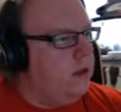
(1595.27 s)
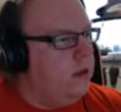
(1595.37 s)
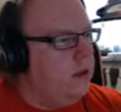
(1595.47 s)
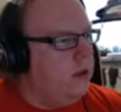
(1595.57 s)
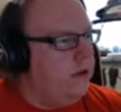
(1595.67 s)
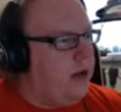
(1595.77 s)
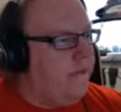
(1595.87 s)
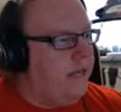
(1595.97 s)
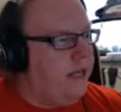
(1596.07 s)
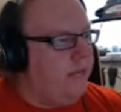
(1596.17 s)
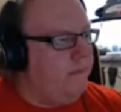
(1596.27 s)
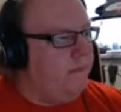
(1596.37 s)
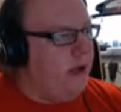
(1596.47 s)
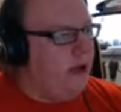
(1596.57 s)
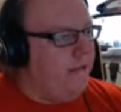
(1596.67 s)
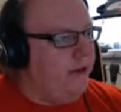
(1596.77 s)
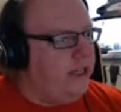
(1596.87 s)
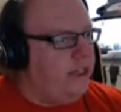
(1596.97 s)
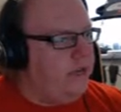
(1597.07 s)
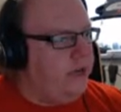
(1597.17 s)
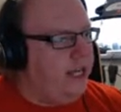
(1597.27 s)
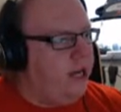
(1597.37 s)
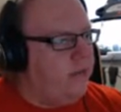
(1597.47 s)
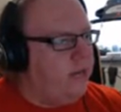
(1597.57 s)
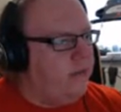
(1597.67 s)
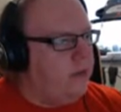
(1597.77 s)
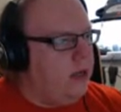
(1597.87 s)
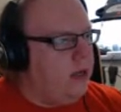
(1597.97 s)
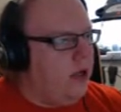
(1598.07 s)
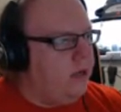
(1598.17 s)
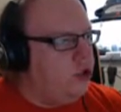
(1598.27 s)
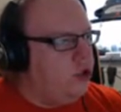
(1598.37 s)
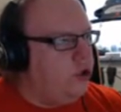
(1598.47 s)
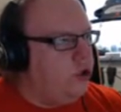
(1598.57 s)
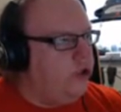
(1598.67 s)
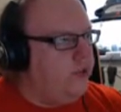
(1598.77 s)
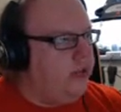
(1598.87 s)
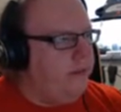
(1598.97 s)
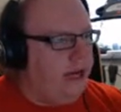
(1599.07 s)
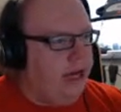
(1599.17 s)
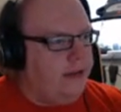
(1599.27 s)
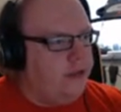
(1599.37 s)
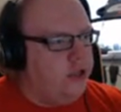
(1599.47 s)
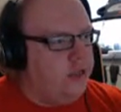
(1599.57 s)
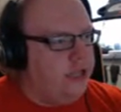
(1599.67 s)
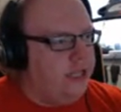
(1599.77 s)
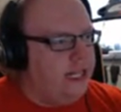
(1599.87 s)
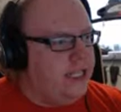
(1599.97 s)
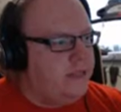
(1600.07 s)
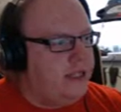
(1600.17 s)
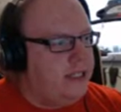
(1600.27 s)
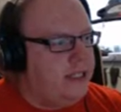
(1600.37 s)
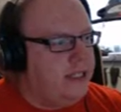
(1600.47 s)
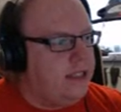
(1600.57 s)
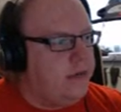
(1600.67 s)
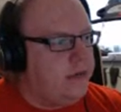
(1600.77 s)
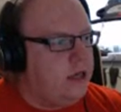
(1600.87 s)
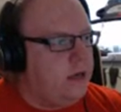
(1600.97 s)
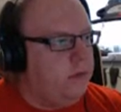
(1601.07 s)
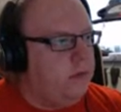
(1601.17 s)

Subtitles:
I don't know. I think it doesn't really help that I'm sort of treating my live streams as Let's Plays at the same time.